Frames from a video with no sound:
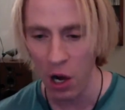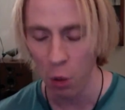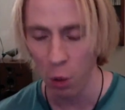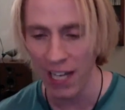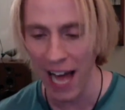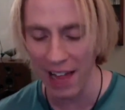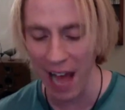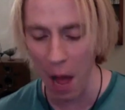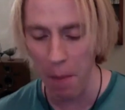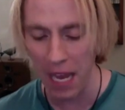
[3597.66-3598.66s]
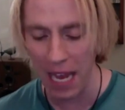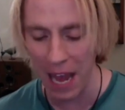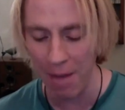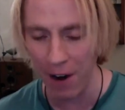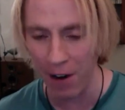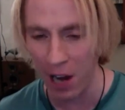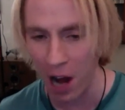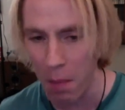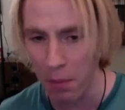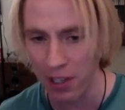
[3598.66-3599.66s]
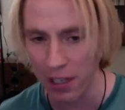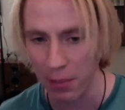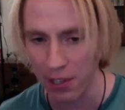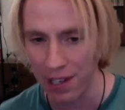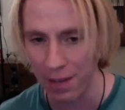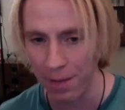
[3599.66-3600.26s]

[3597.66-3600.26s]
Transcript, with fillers: would that not be a very humbling belief